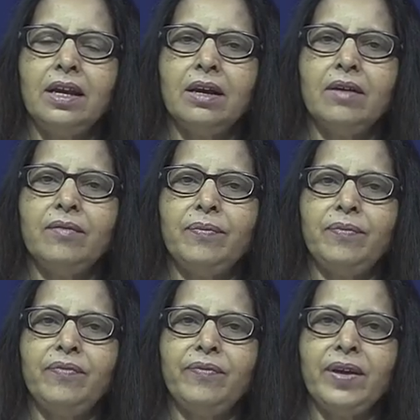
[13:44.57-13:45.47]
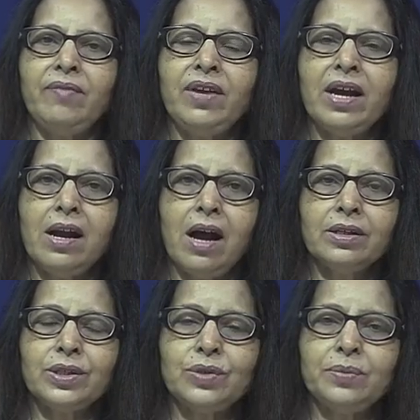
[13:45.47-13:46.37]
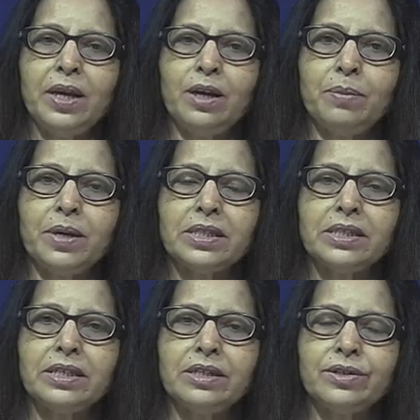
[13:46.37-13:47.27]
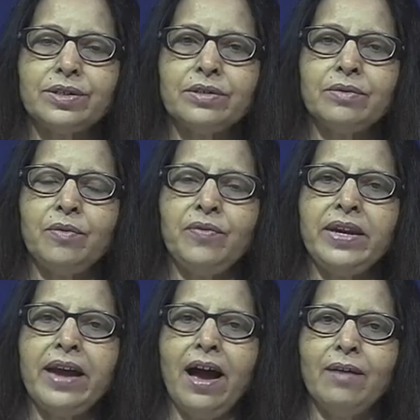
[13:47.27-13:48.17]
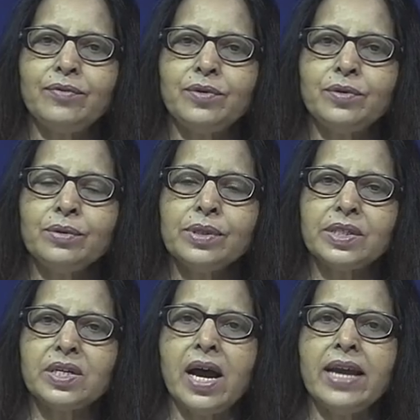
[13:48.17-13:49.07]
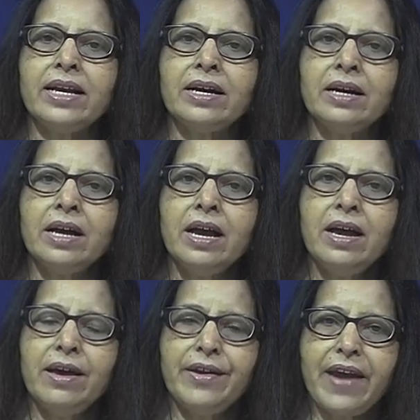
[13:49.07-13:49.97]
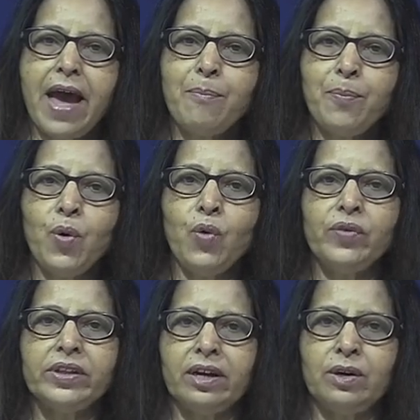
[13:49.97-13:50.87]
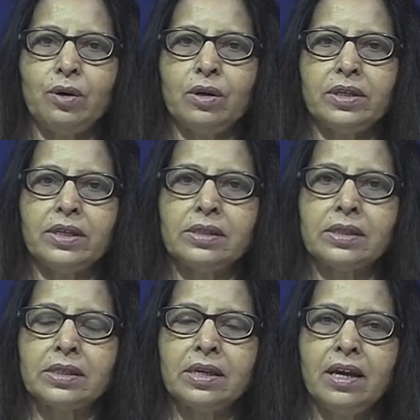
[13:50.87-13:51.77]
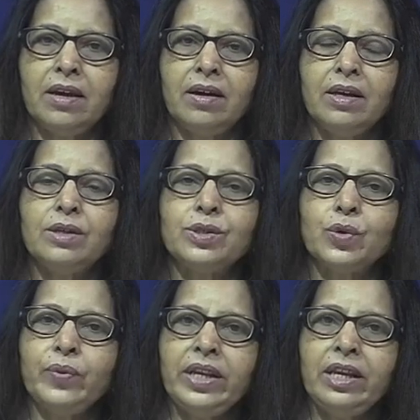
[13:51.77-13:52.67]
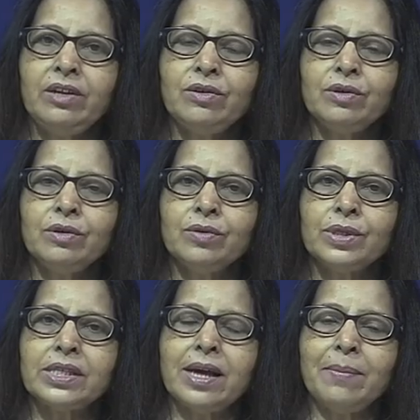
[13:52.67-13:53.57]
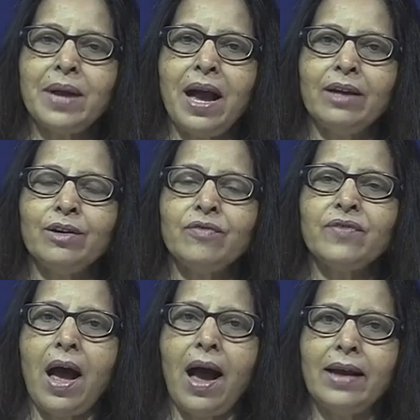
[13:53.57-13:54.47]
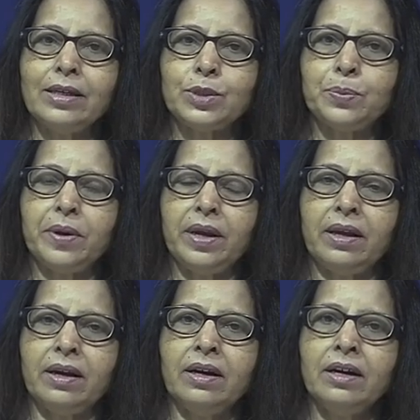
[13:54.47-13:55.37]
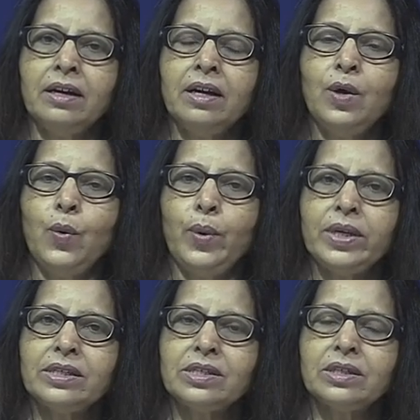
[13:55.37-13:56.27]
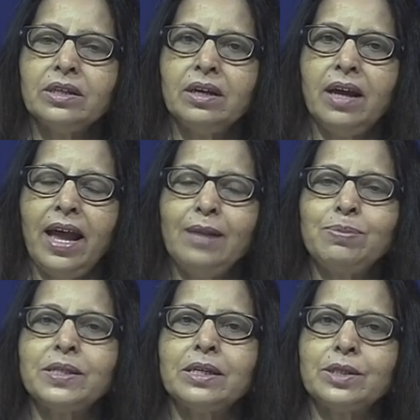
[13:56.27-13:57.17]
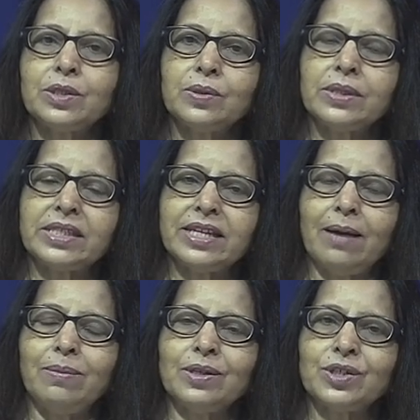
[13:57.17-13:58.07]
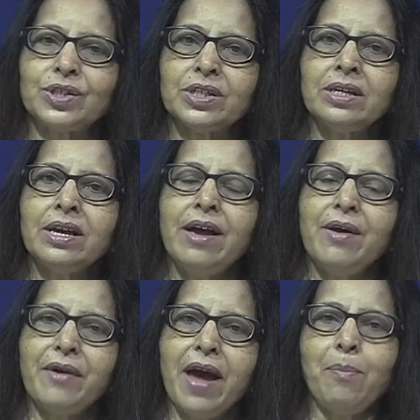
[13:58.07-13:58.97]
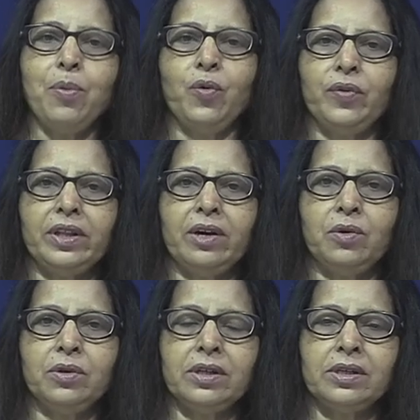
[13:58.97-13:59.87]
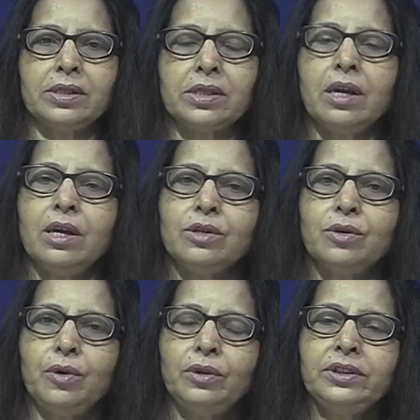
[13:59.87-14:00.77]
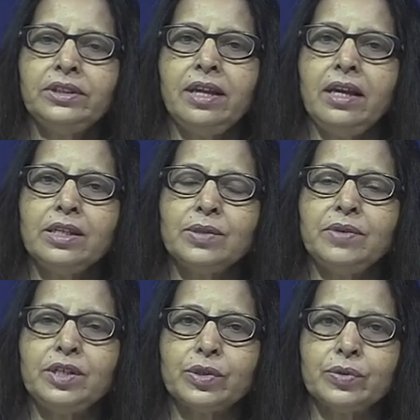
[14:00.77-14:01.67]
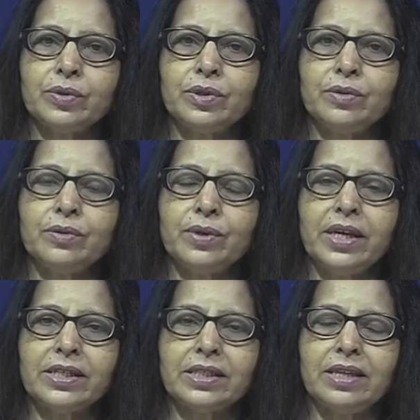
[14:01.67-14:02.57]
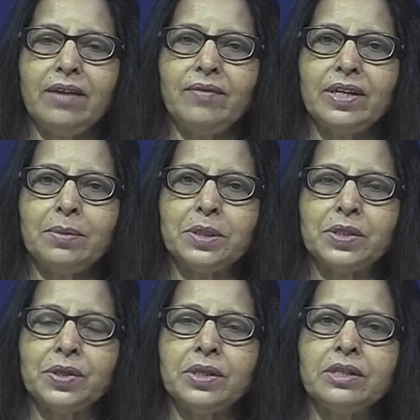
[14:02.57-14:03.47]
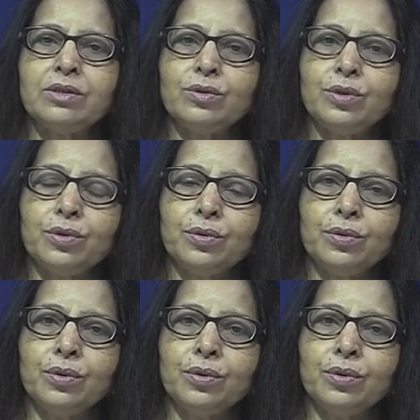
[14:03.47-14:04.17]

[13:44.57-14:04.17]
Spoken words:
when we are asked to make a presentation, we have to strike a rapport with our audience. So we need to use some kind of icebreaker which helps us to establish a rapport with our audience. So all the things we showed you yesterday, we demonstrated to you,